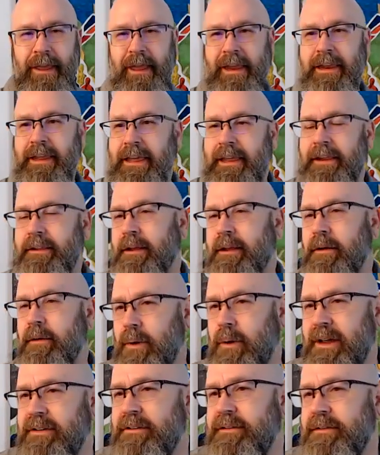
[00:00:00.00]
again, the
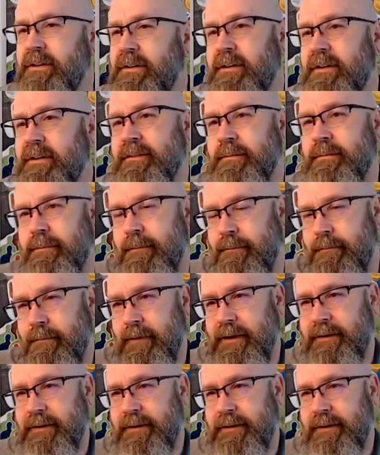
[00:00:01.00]
question doesn't